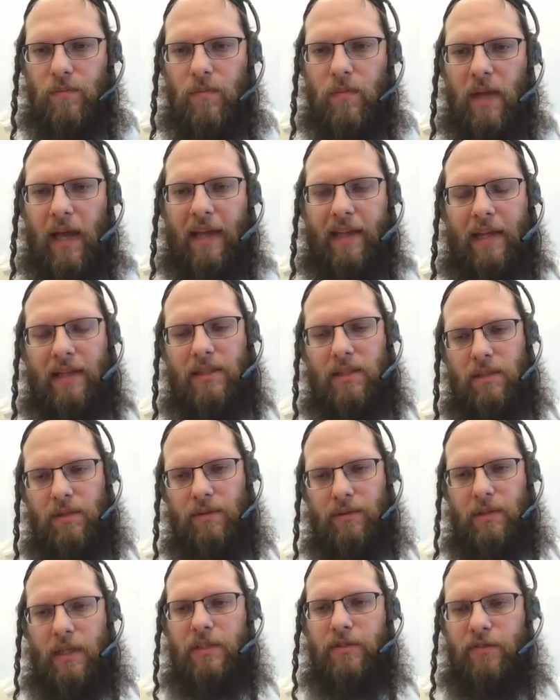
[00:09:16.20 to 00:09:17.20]
And
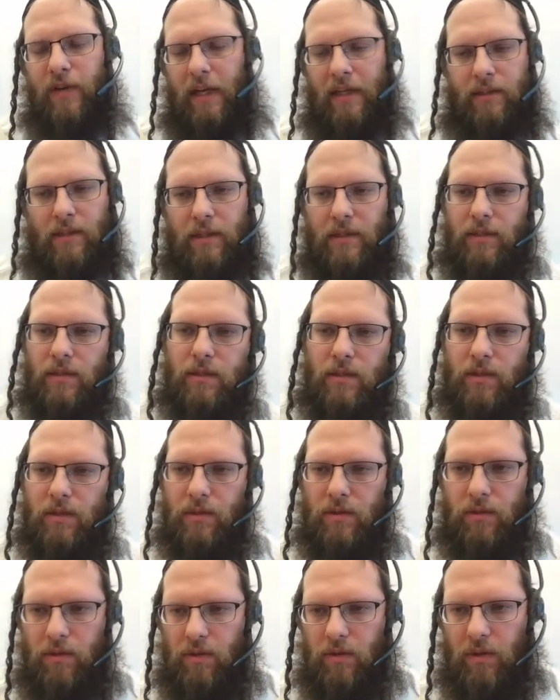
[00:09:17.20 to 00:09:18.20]
that's fine. That's the
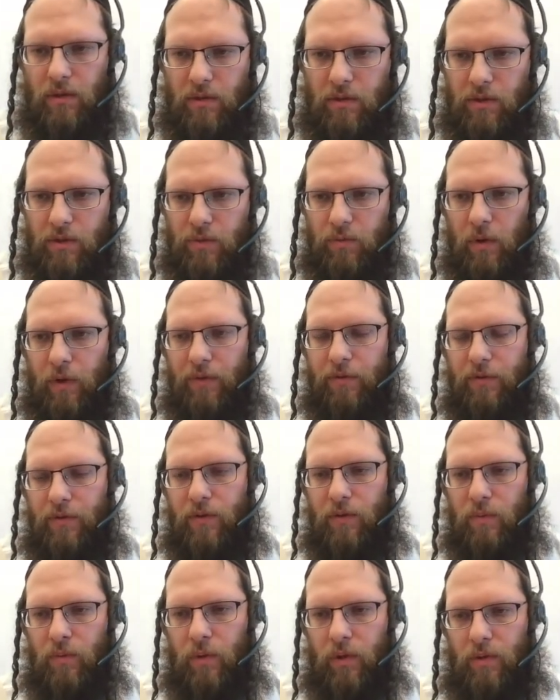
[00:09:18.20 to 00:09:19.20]
12th
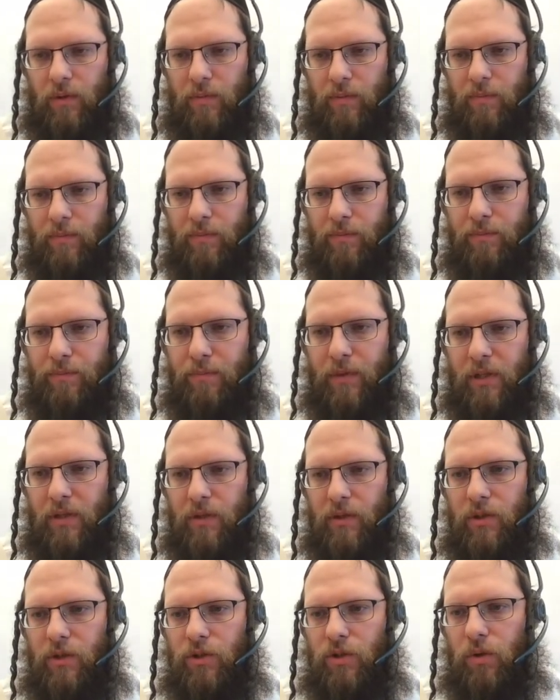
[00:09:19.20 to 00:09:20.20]
one.
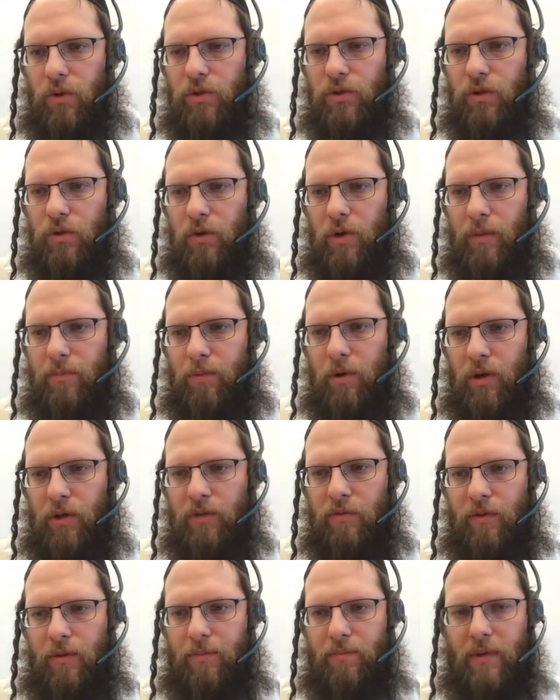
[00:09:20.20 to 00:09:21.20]
But there's also a part
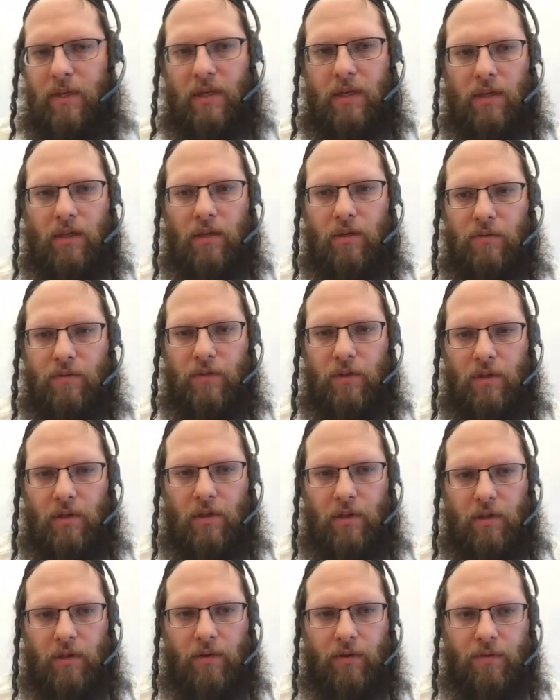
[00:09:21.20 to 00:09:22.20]
of the beginning of the
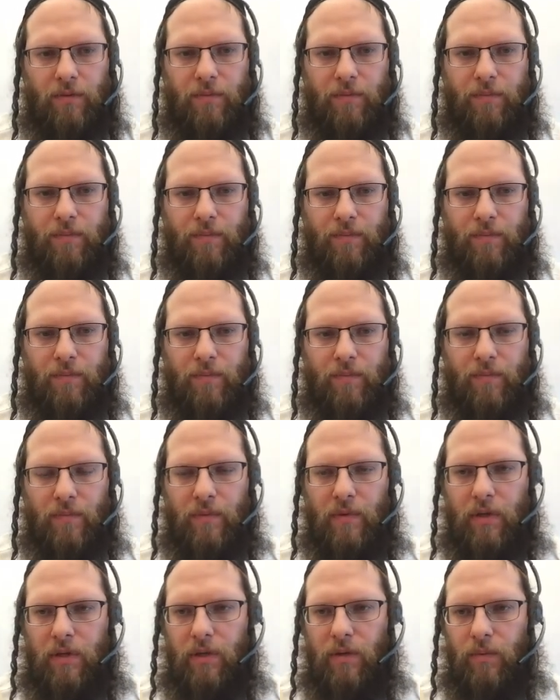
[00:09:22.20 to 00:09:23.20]
year,
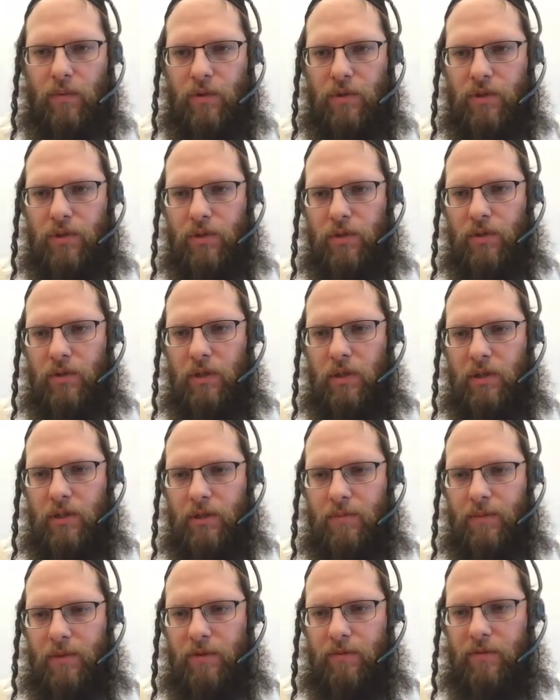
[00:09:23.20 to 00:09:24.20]
which is
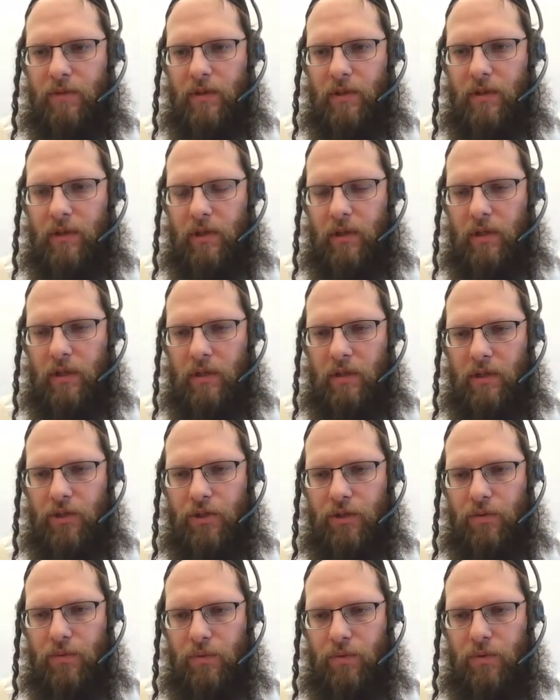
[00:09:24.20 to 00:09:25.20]
a bit of an
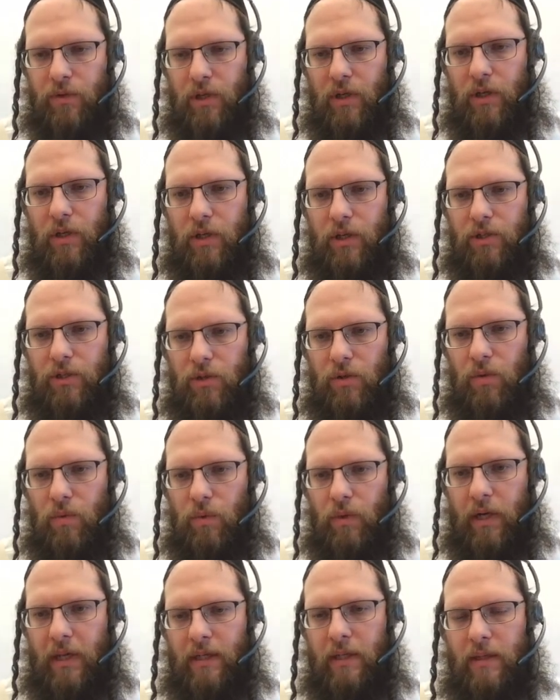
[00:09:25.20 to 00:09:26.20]
issue.
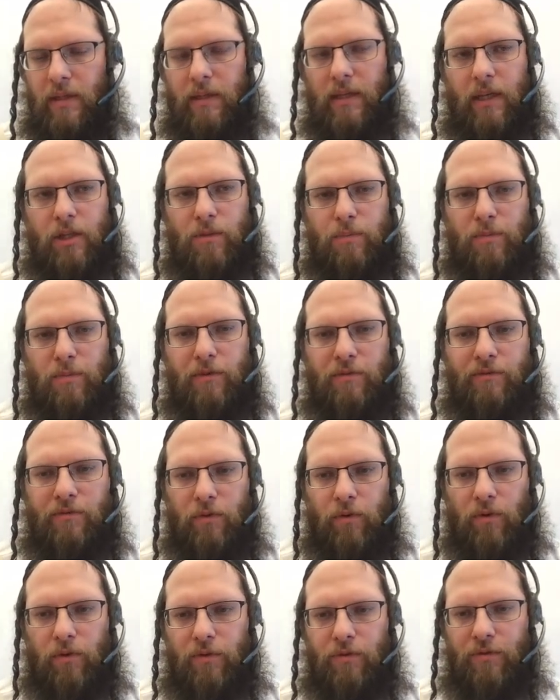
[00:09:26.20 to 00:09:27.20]
So any date
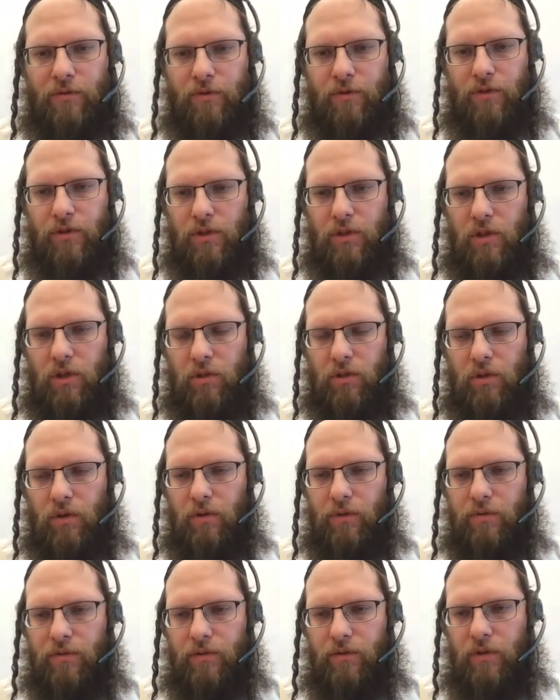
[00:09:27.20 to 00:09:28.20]
before the first
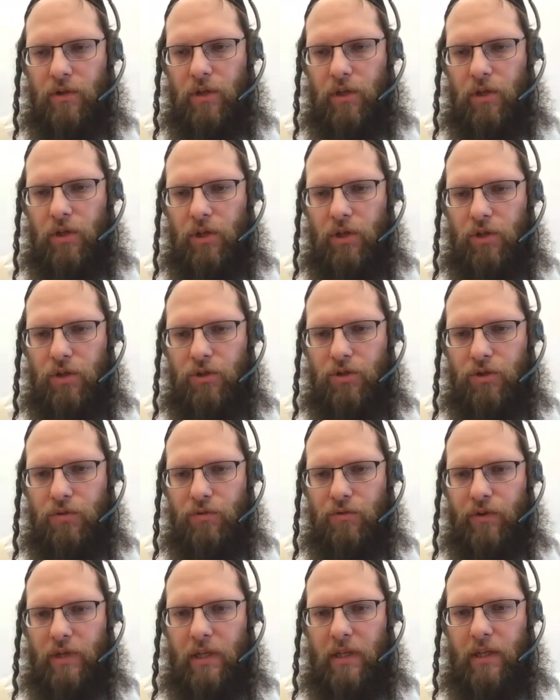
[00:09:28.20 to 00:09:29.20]
cutoff should
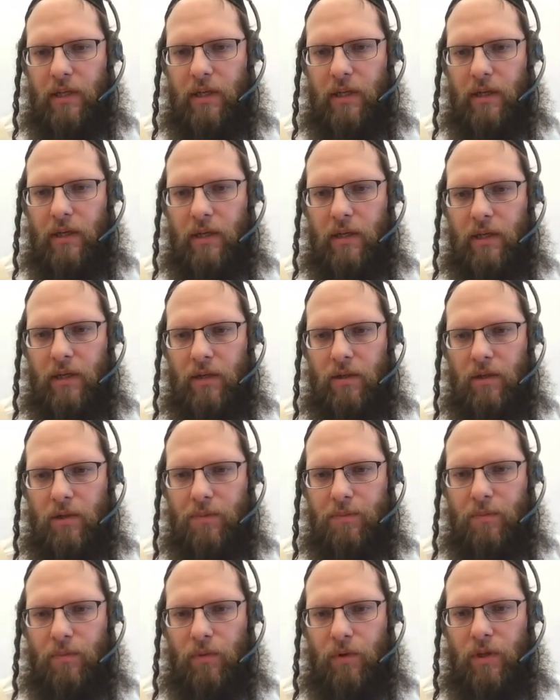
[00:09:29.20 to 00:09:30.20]
really end
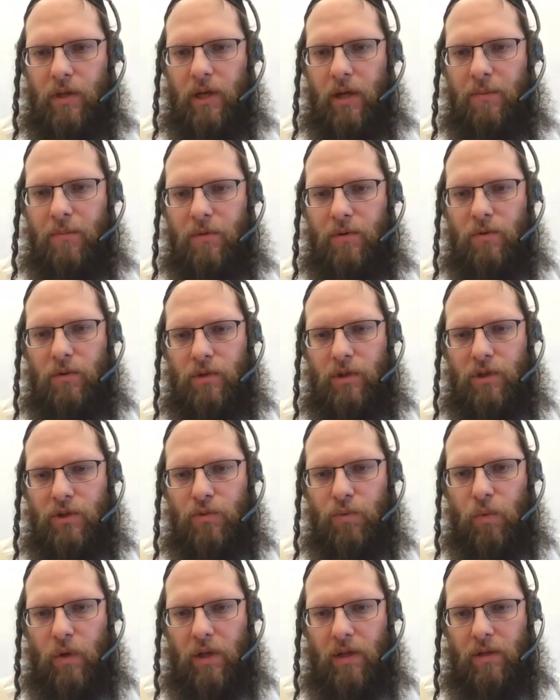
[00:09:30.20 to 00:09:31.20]
up with Capricorn as
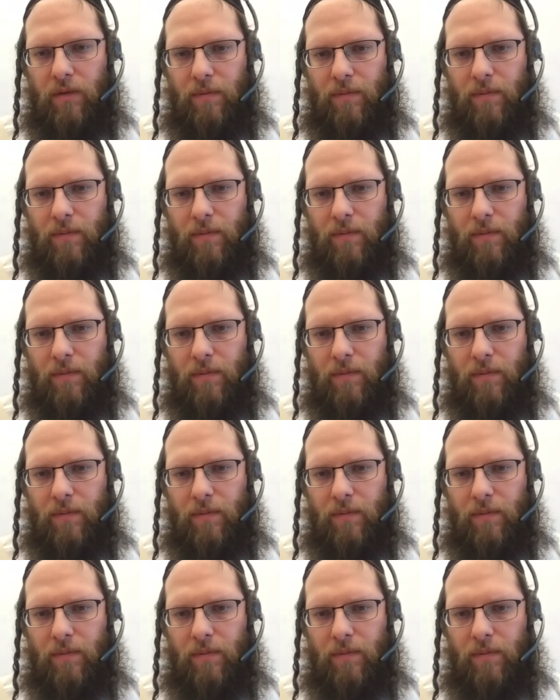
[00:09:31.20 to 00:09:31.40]
well.